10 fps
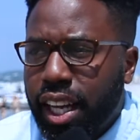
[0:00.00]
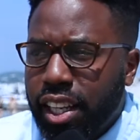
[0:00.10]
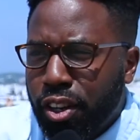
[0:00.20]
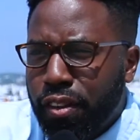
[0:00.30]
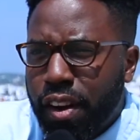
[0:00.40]

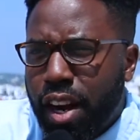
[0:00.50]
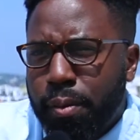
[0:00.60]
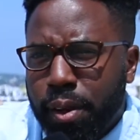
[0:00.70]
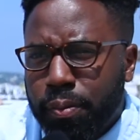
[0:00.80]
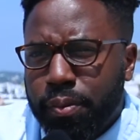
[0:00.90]
and your
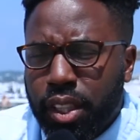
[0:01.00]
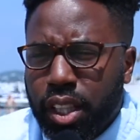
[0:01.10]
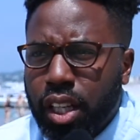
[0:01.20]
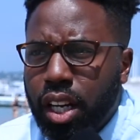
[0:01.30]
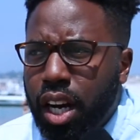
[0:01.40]
environment.
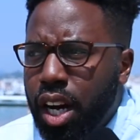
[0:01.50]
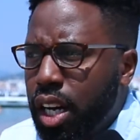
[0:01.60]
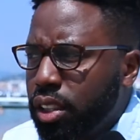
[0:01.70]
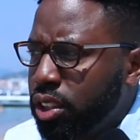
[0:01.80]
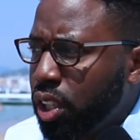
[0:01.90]

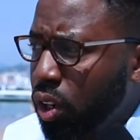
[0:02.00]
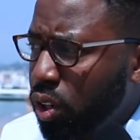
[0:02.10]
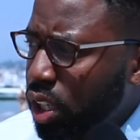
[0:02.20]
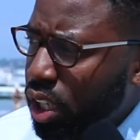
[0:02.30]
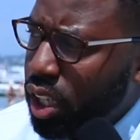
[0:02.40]
Uh, so
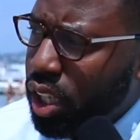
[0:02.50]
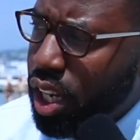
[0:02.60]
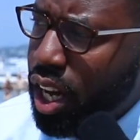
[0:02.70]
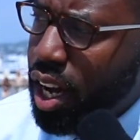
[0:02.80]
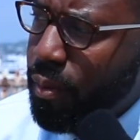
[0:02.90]

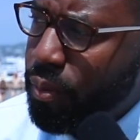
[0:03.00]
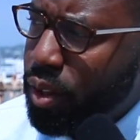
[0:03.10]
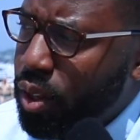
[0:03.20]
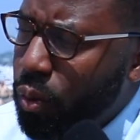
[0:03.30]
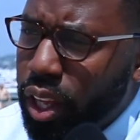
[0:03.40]
uh,
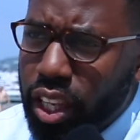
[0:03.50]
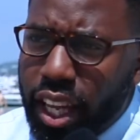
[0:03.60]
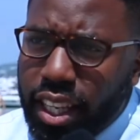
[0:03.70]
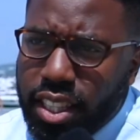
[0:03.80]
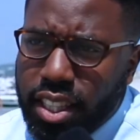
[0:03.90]
whether
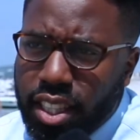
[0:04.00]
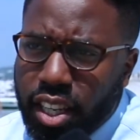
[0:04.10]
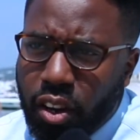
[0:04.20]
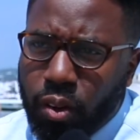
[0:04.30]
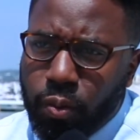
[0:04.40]
that's you
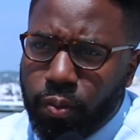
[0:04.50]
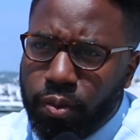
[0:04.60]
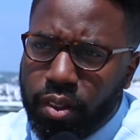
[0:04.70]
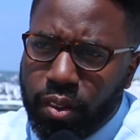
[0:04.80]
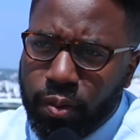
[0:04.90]
know
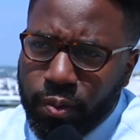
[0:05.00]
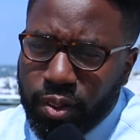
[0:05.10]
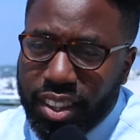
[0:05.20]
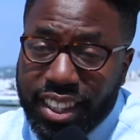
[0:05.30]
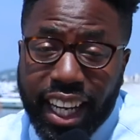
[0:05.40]

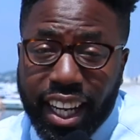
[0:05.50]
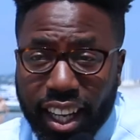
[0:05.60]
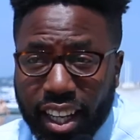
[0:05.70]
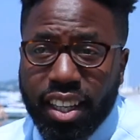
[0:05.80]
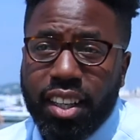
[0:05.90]

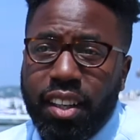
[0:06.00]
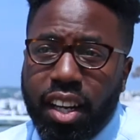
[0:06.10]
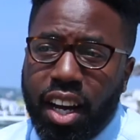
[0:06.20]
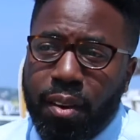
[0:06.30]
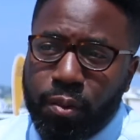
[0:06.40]
ticketing,
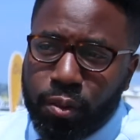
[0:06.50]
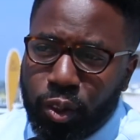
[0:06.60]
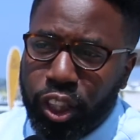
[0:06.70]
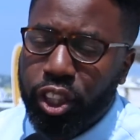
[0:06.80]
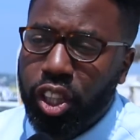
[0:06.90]
um,
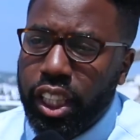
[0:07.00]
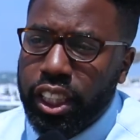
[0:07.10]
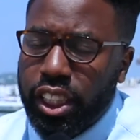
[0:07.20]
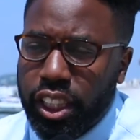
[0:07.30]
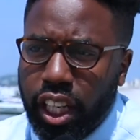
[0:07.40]
we're
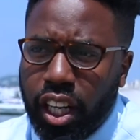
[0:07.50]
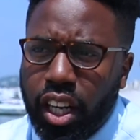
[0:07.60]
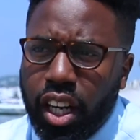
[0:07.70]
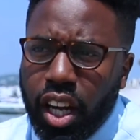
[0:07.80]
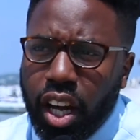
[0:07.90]
shortlist this year
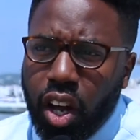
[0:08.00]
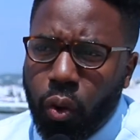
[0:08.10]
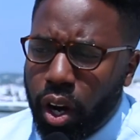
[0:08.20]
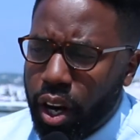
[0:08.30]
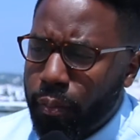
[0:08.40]

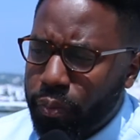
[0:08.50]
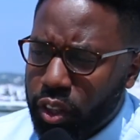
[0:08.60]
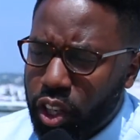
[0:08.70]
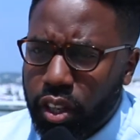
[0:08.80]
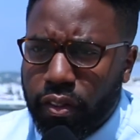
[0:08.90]
where
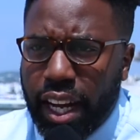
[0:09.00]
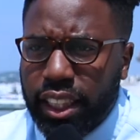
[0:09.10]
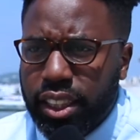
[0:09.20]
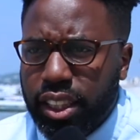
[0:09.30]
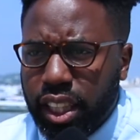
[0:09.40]
your
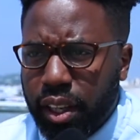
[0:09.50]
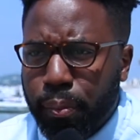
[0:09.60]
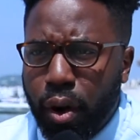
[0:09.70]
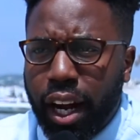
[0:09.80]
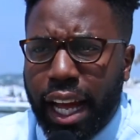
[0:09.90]
device can
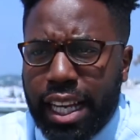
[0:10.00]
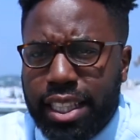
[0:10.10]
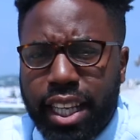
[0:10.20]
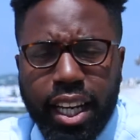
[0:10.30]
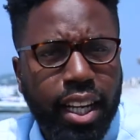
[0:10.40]

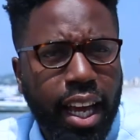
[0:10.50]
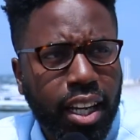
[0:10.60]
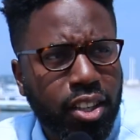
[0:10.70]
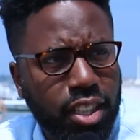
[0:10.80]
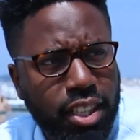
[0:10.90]
broadcast ticketing
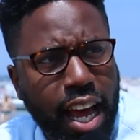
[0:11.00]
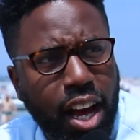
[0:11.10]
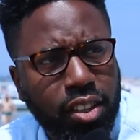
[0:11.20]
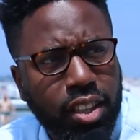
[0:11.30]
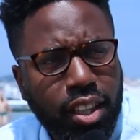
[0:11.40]
data using
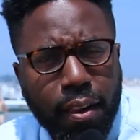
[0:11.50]
sound